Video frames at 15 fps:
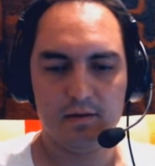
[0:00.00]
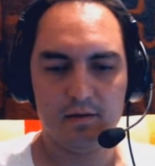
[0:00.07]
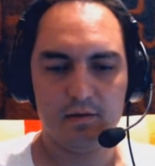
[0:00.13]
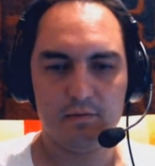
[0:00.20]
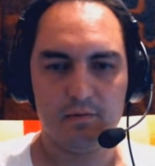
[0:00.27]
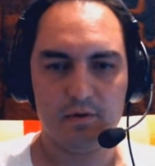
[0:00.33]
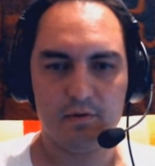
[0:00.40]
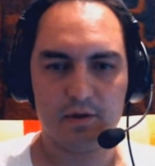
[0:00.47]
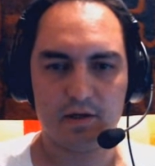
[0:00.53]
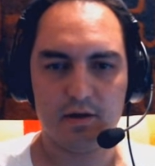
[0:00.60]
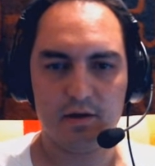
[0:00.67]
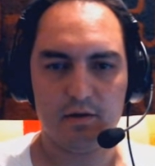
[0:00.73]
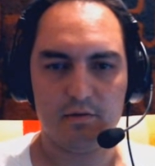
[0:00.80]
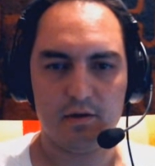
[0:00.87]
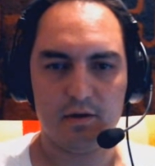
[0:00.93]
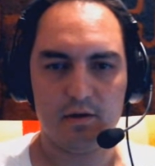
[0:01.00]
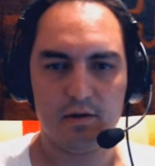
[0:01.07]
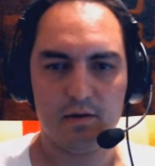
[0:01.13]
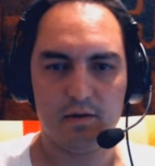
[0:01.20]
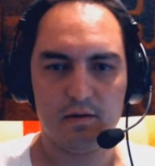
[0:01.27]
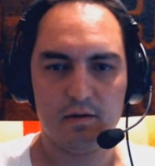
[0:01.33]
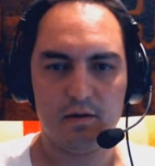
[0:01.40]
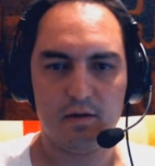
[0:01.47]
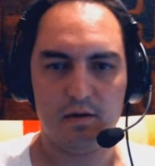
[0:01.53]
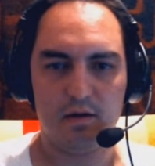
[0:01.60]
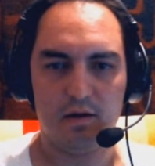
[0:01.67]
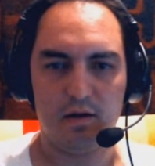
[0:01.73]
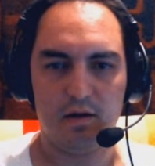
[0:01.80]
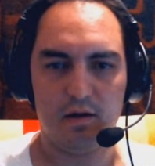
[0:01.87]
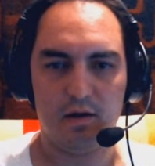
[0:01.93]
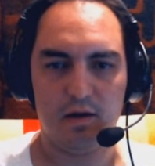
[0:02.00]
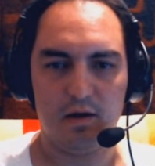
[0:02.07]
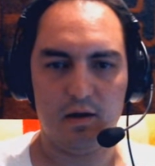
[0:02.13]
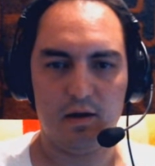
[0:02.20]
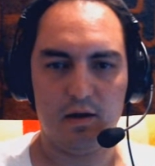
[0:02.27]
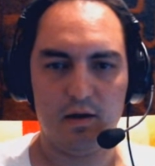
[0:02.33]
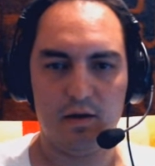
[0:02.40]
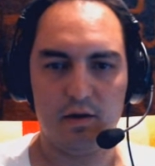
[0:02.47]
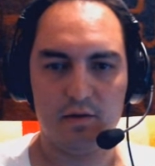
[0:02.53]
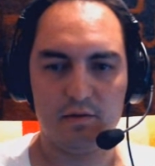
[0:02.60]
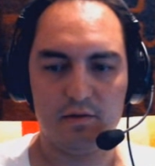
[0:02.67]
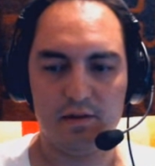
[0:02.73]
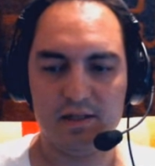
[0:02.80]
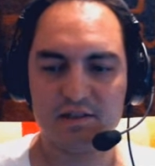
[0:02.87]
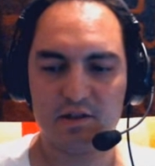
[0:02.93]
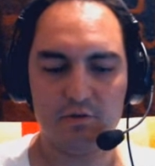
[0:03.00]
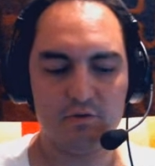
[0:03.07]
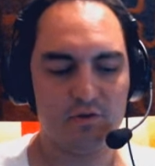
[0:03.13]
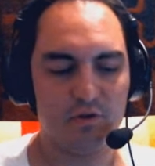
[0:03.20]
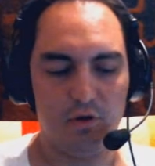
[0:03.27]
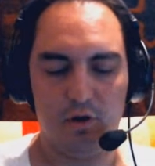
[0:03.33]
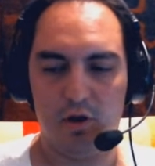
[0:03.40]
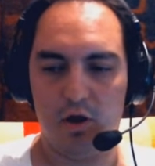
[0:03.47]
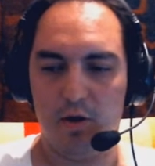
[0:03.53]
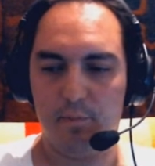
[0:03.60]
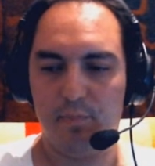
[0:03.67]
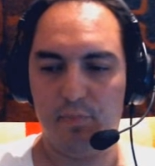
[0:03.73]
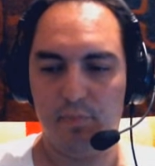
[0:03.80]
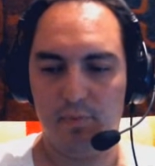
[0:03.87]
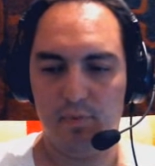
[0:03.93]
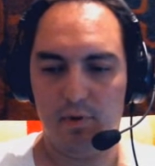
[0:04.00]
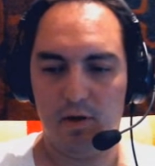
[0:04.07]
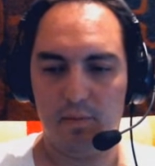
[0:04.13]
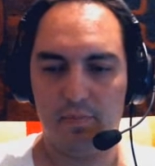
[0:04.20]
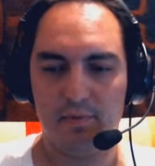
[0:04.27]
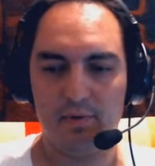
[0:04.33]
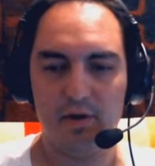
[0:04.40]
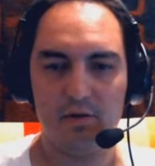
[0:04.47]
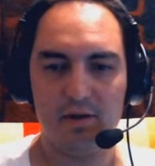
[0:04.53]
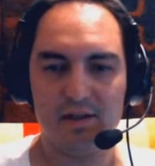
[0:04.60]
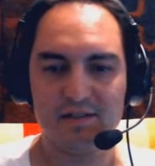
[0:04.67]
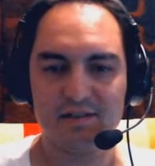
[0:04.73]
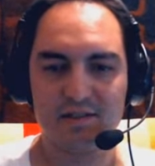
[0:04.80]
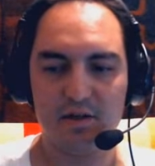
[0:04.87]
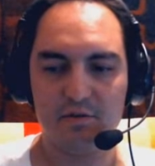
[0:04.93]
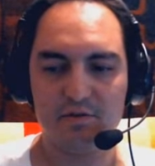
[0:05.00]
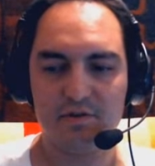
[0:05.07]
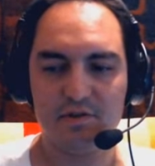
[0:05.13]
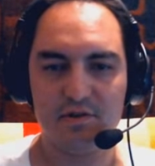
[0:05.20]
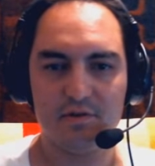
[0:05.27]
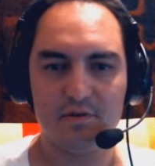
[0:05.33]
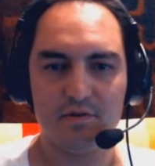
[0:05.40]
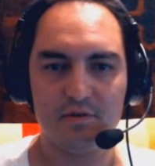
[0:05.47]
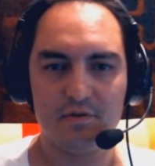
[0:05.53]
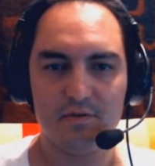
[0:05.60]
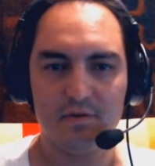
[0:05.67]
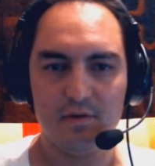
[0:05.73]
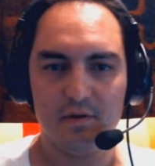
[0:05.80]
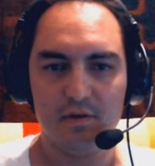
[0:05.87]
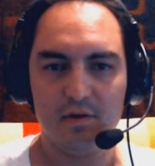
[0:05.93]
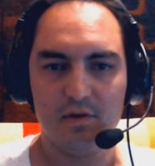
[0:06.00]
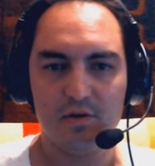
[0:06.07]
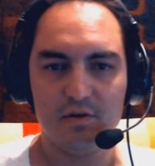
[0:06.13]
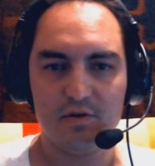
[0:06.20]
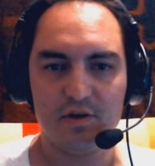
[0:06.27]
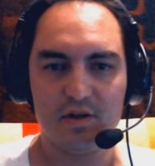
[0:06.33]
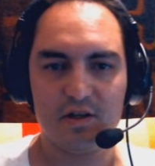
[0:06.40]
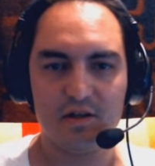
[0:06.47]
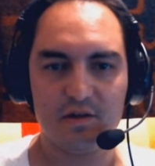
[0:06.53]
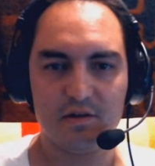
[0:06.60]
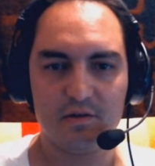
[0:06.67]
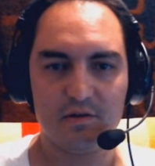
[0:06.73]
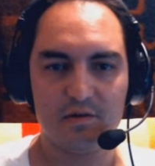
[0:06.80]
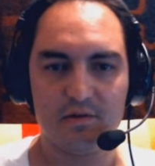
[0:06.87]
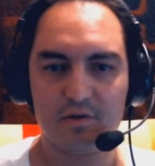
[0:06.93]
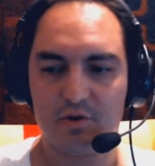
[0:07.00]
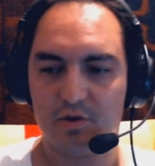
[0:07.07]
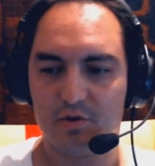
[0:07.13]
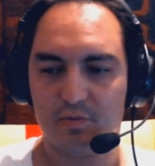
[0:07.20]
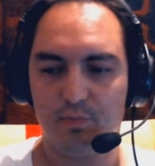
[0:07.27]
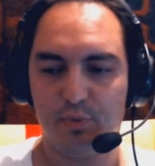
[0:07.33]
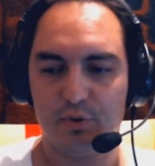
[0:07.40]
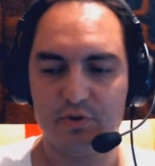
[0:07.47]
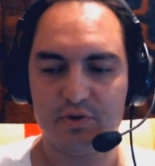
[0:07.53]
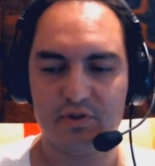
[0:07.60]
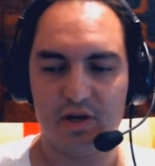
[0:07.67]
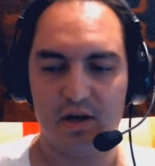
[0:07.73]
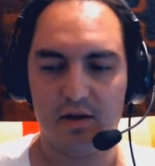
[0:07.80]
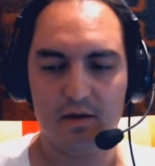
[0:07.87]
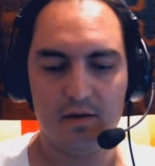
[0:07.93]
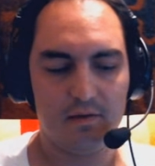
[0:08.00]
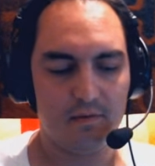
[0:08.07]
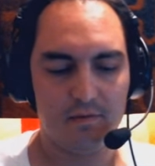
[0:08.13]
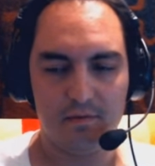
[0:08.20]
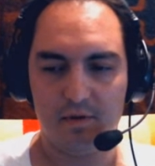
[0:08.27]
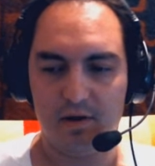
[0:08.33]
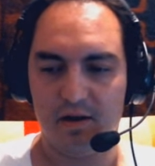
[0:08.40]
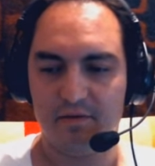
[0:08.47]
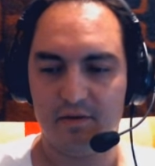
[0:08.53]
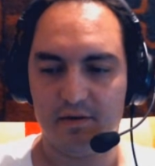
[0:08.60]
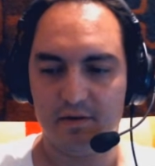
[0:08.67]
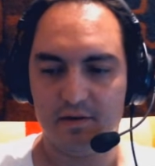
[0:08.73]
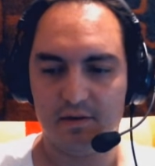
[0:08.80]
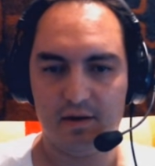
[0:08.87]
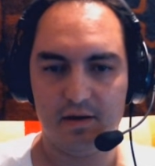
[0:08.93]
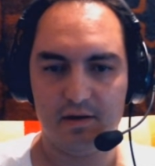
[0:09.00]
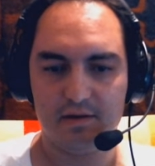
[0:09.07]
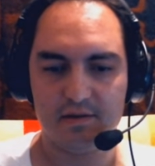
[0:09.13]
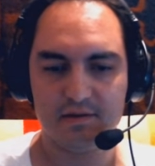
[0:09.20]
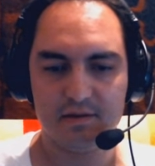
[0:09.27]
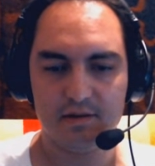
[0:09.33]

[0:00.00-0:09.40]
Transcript: Where are we going? Uh, let's go to Lop Lop. No, let's go to Rykipohja. Whatever that is.